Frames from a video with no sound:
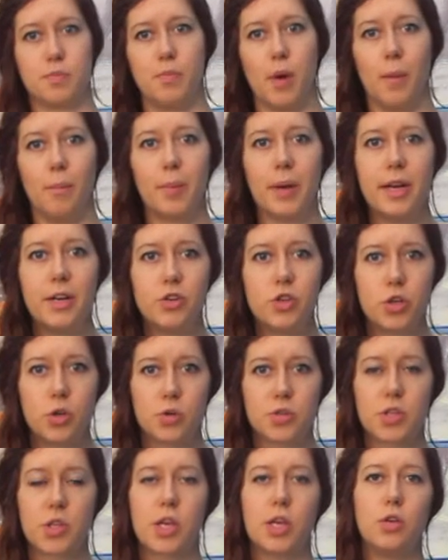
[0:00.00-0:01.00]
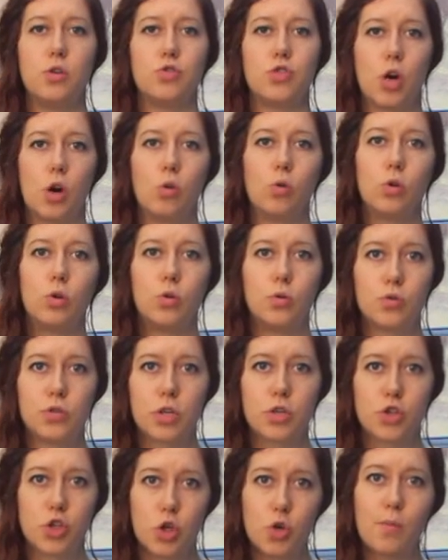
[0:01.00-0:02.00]
bump into so that you don't lose
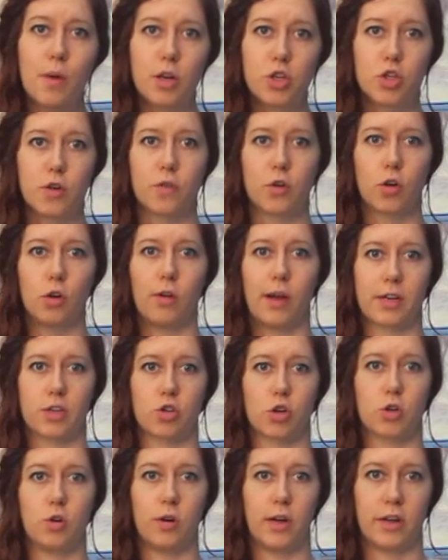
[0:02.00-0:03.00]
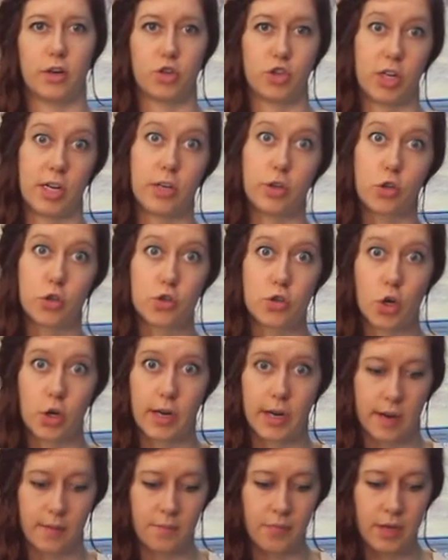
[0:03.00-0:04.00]
too much of your electrical energy in your
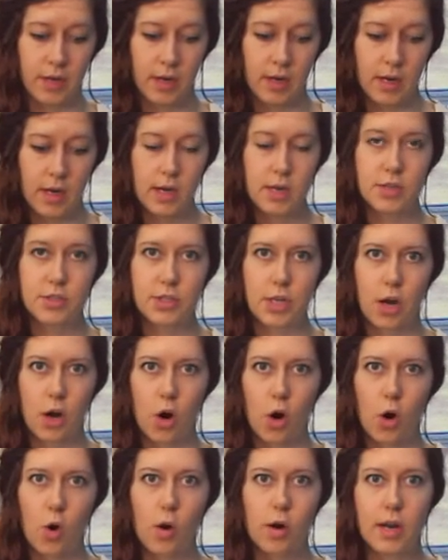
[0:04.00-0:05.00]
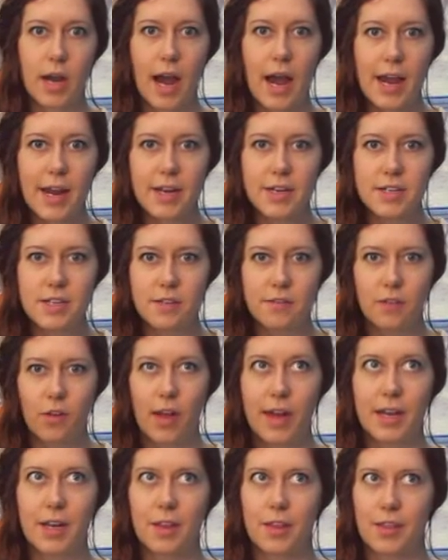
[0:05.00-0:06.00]
circuit. So kind of
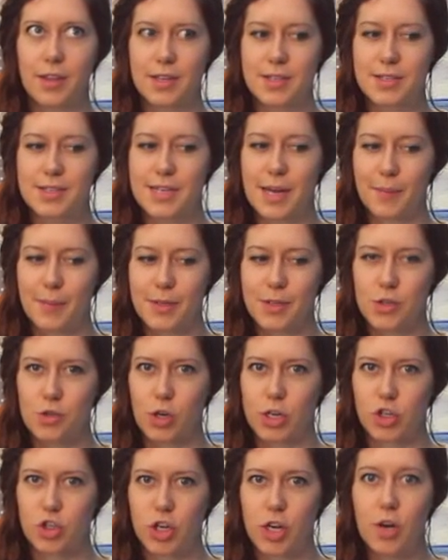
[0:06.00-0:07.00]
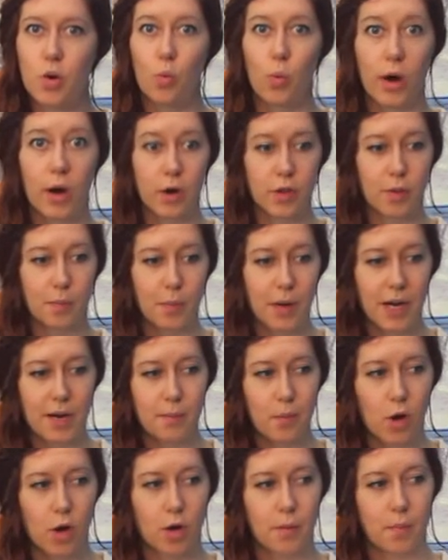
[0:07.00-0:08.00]
like this demonstration where the
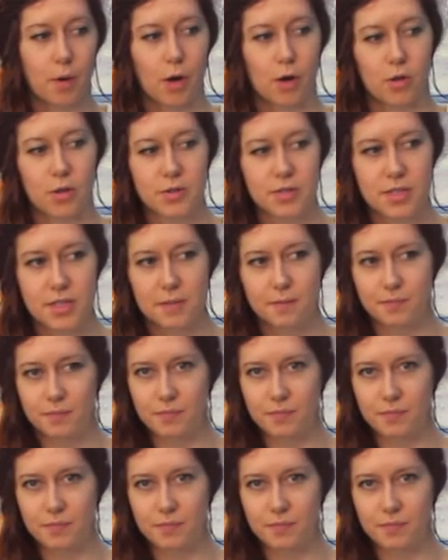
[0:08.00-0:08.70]
ping pong balls